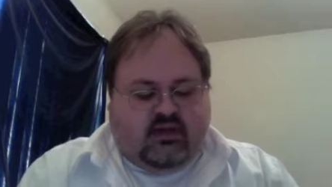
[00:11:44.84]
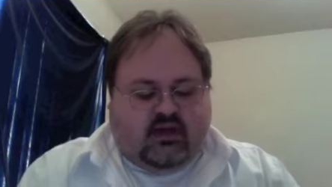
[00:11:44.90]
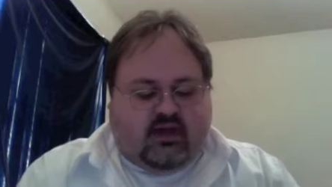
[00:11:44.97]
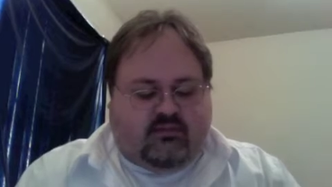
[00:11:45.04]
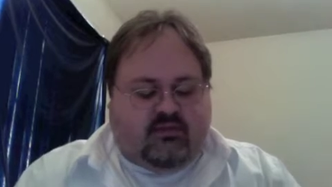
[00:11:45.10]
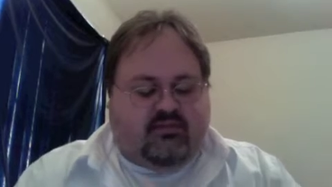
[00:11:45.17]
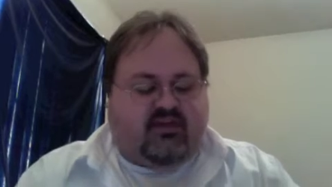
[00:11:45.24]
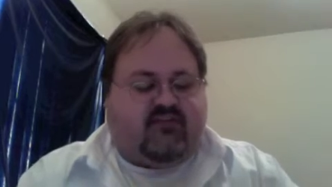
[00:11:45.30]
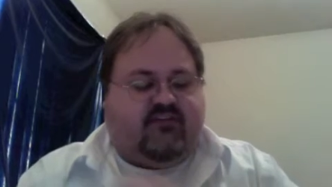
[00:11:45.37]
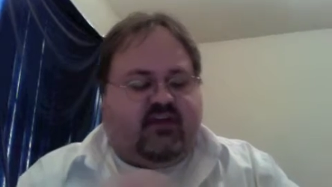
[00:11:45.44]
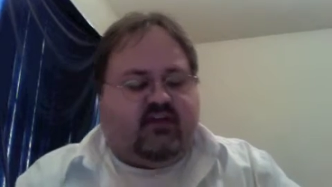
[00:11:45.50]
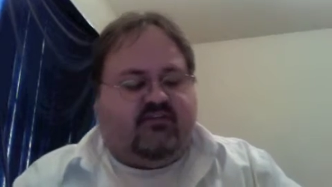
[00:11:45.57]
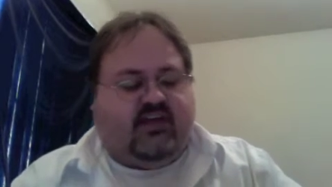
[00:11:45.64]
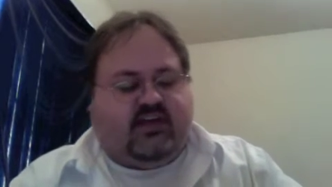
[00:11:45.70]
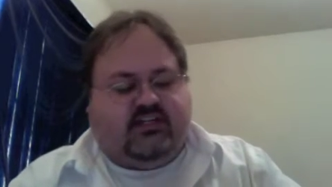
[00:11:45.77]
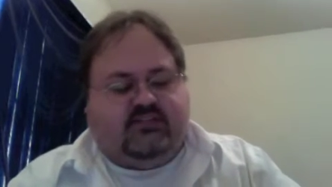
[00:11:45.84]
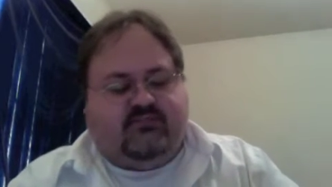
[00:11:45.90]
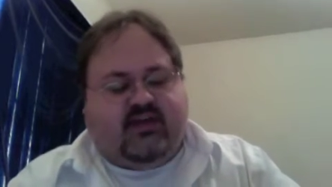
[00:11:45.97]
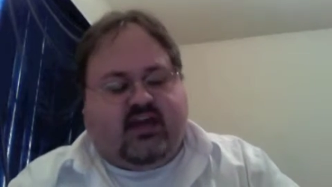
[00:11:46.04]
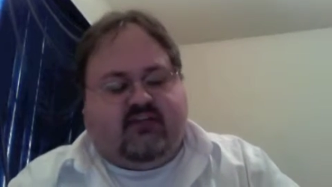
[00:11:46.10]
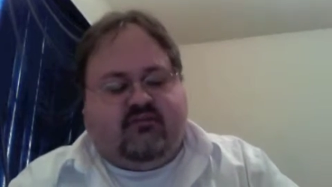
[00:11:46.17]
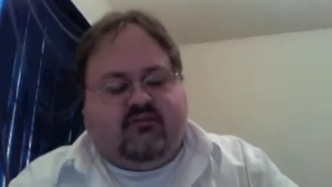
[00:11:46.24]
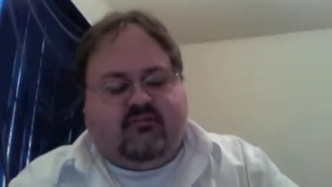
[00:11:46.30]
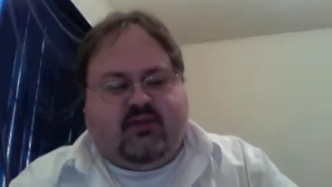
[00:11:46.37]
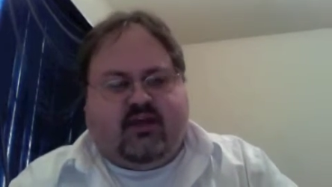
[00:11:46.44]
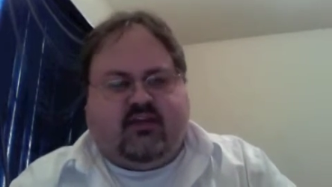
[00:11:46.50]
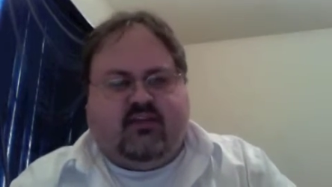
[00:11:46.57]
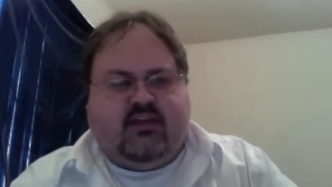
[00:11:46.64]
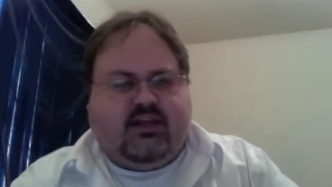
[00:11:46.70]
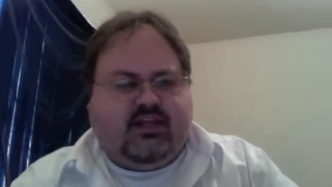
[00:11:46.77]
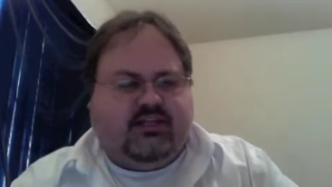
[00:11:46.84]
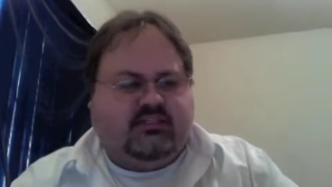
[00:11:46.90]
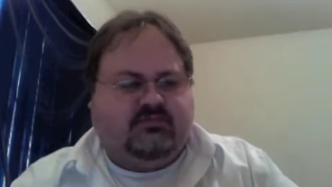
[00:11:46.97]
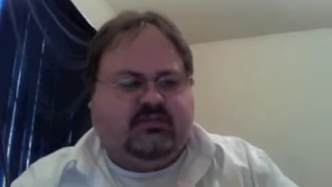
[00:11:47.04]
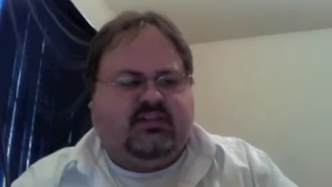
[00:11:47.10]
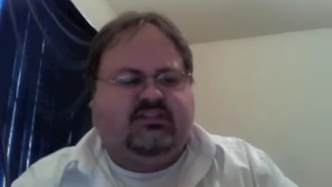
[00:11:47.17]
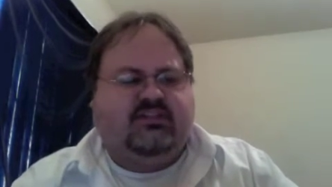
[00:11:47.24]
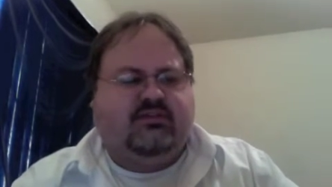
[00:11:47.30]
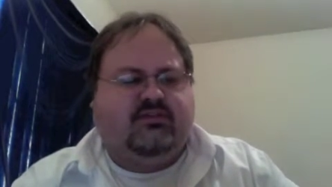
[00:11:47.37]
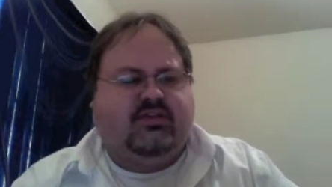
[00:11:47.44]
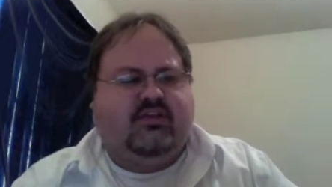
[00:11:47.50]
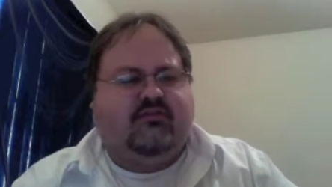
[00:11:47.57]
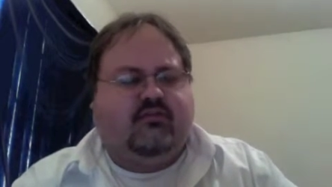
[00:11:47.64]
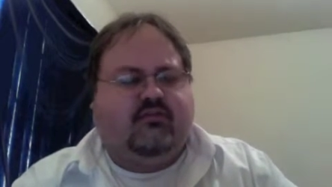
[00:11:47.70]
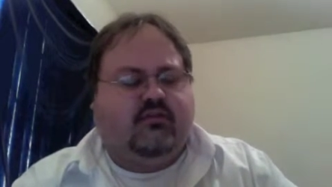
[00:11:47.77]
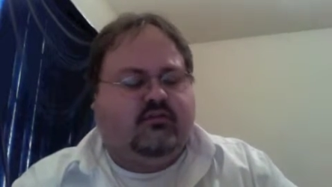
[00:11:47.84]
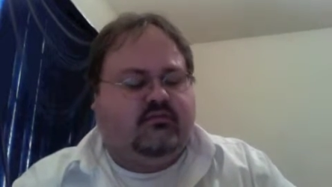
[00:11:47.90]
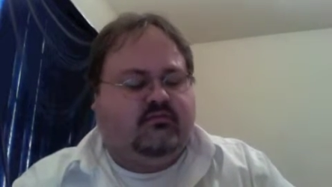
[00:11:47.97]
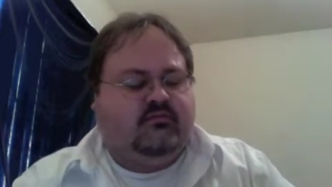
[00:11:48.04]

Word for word: I'm a big fan of Action-Packed from back in the day just because they're different.